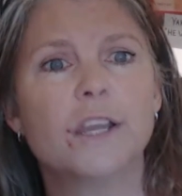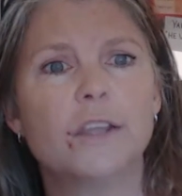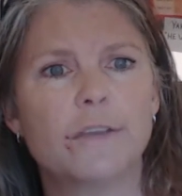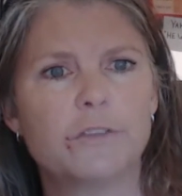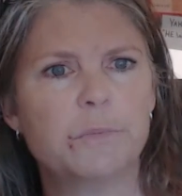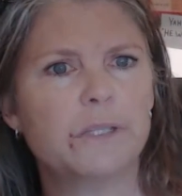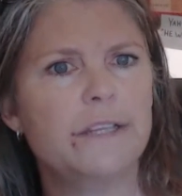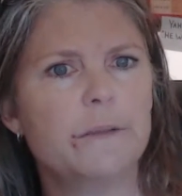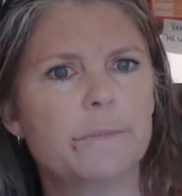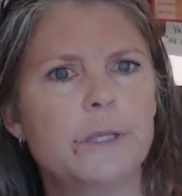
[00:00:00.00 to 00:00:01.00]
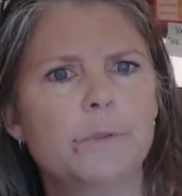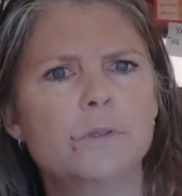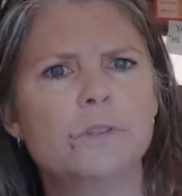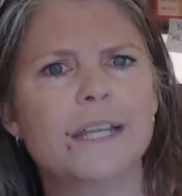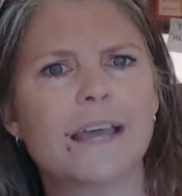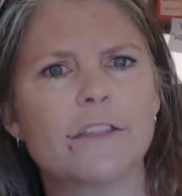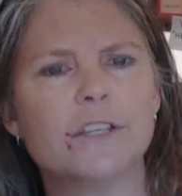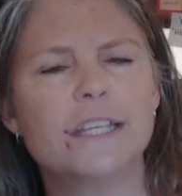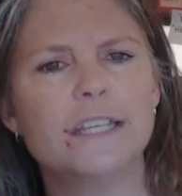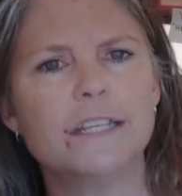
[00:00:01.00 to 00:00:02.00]
You have to believe that people who deny the
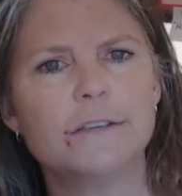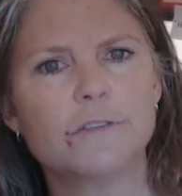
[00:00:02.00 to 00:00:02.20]
deity